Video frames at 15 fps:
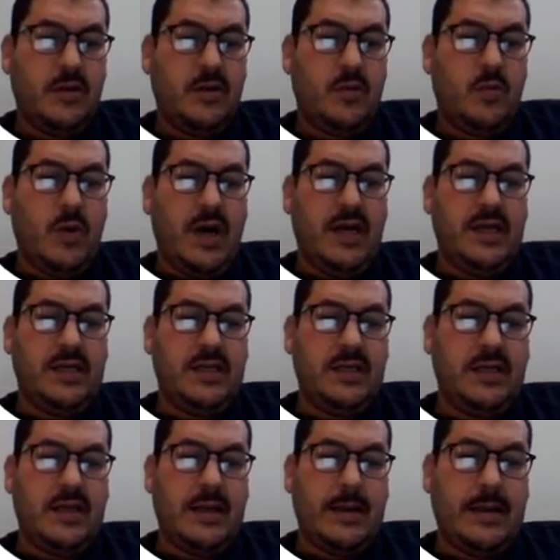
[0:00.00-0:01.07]
While
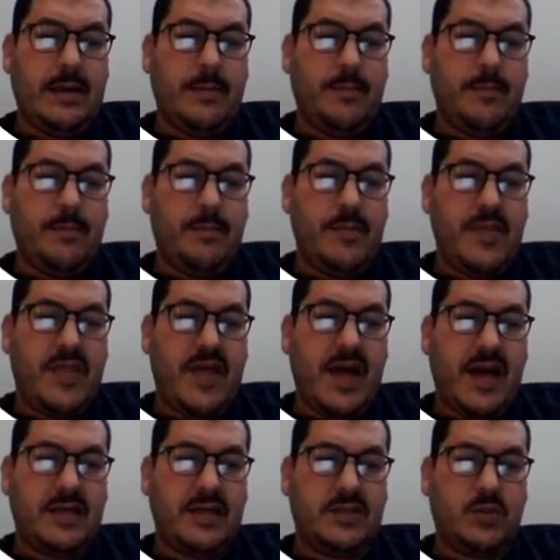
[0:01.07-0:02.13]

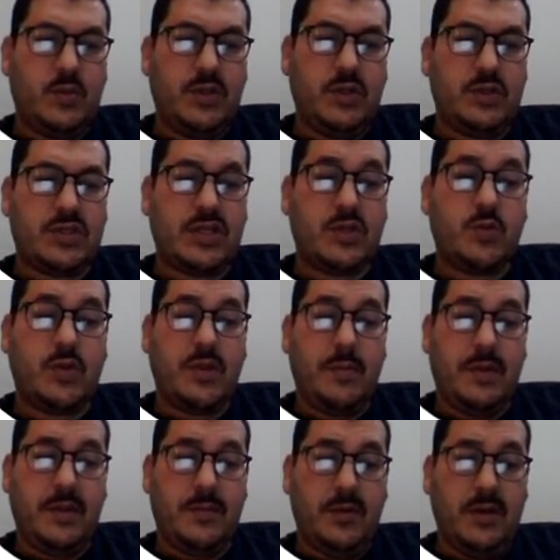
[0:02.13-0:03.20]
that we use it with
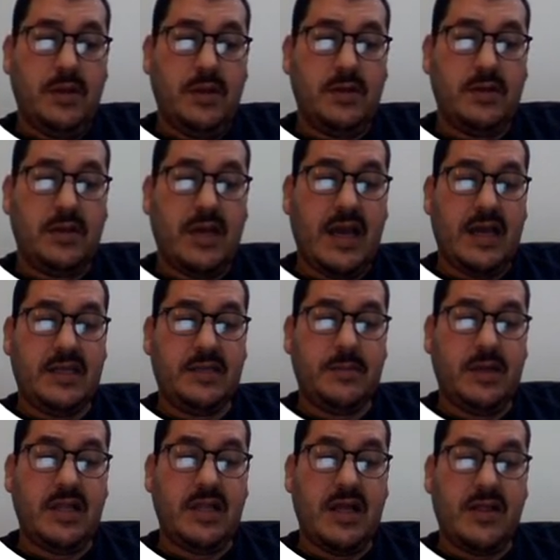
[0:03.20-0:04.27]
people,
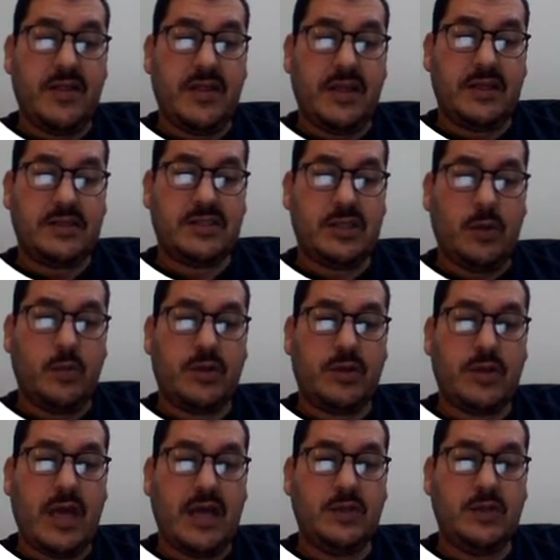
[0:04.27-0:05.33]
animal and things, so we
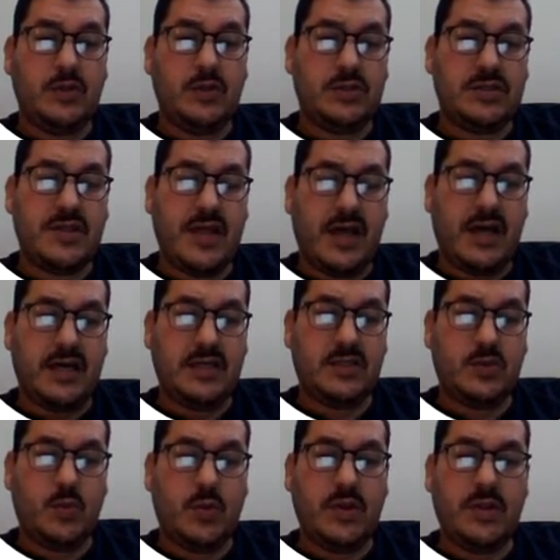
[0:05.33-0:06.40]
can use
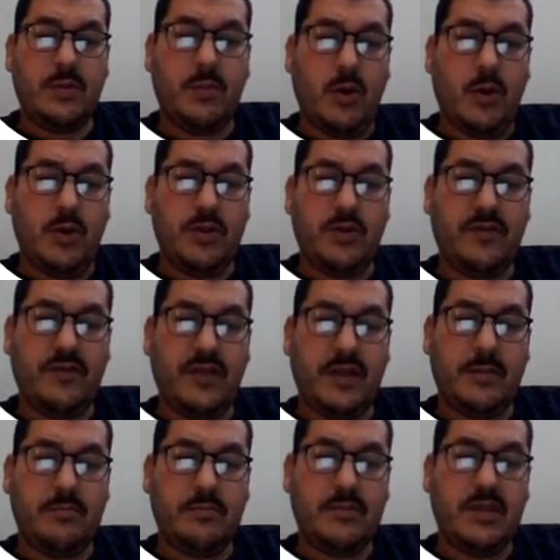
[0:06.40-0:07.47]
that with both of
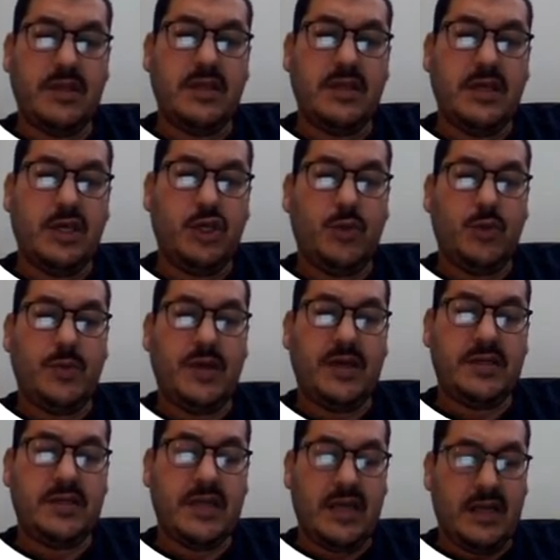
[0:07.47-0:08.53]
them,
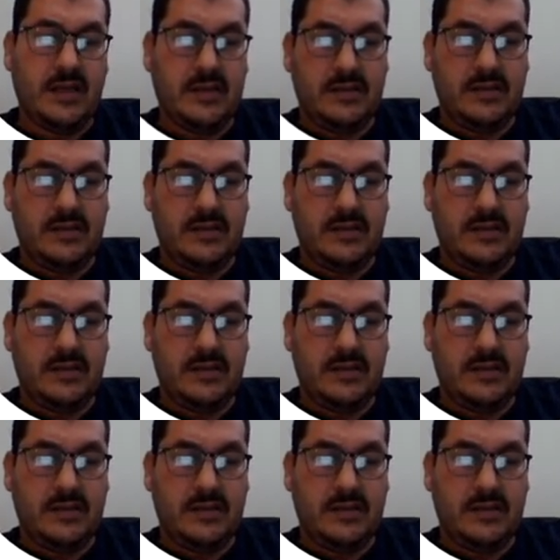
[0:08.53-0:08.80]
human and